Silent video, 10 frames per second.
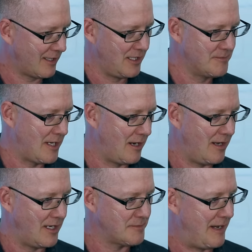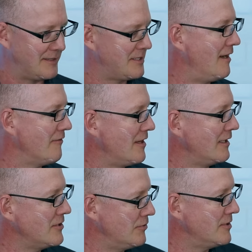that comes out of there has passed
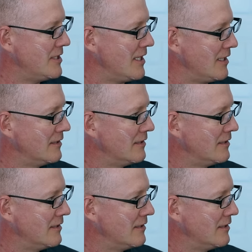everything to a T.